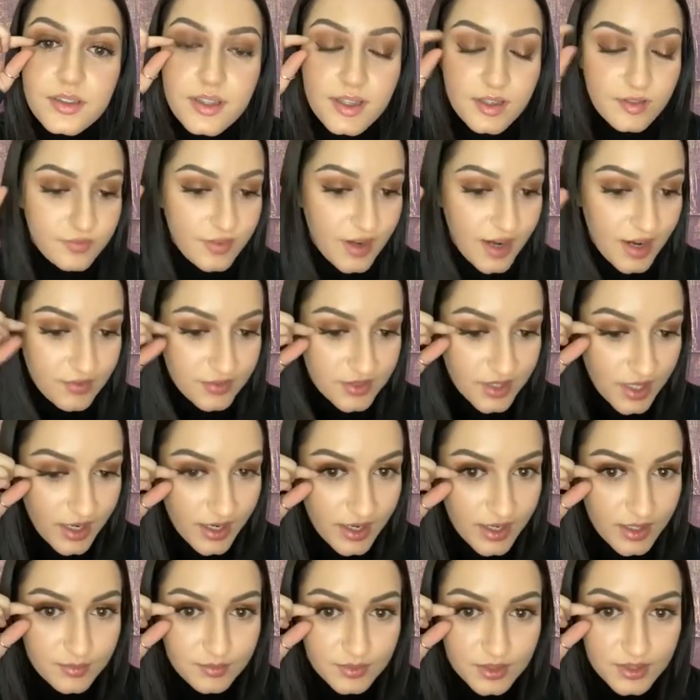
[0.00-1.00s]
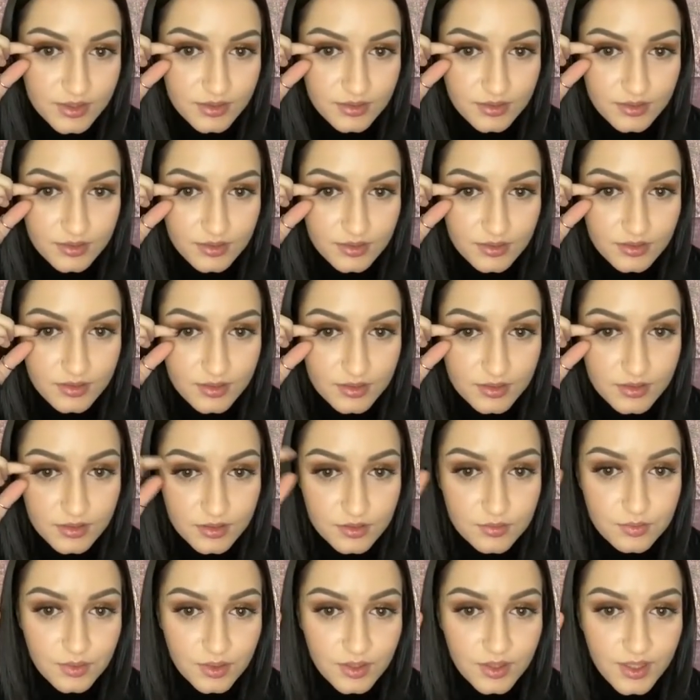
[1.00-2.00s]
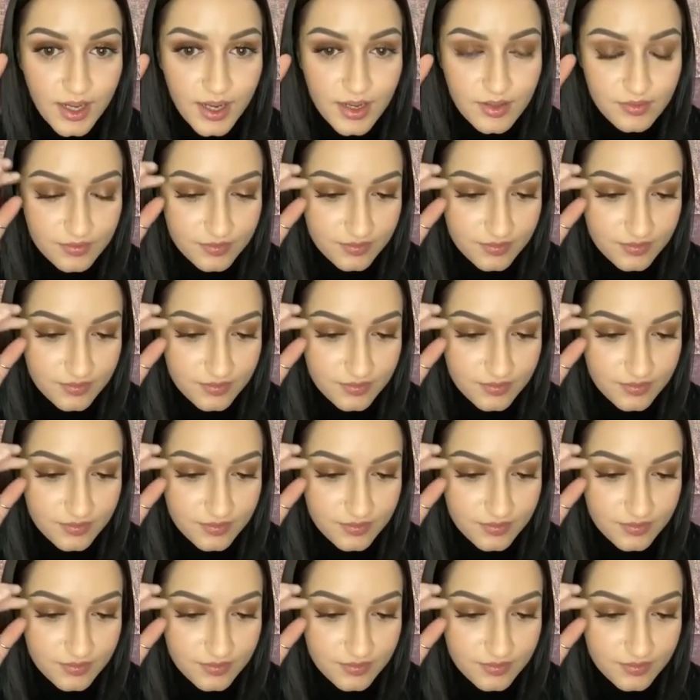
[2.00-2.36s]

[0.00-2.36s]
like 5 times. This is real life.